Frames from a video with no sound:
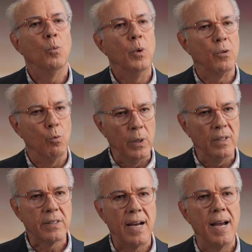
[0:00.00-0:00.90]
with
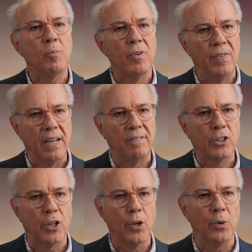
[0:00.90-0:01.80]
real-time preventive
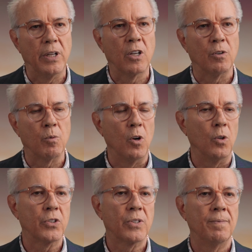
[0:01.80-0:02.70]
security
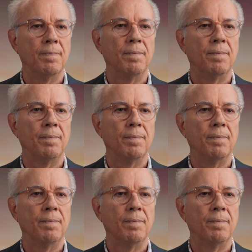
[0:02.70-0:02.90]
controls.